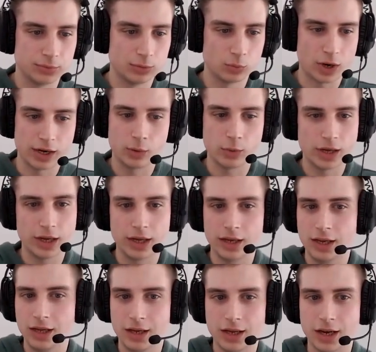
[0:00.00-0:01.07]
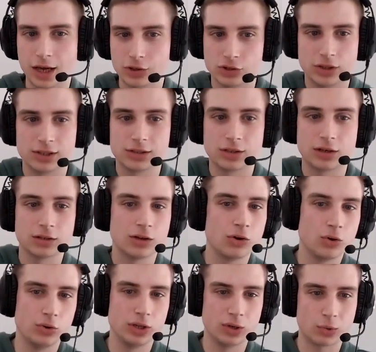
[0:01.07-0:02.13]
right away, and they can actually start
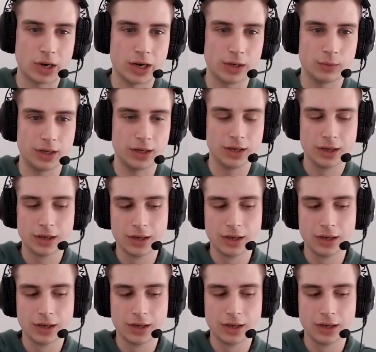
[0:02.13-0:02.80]
coding right away.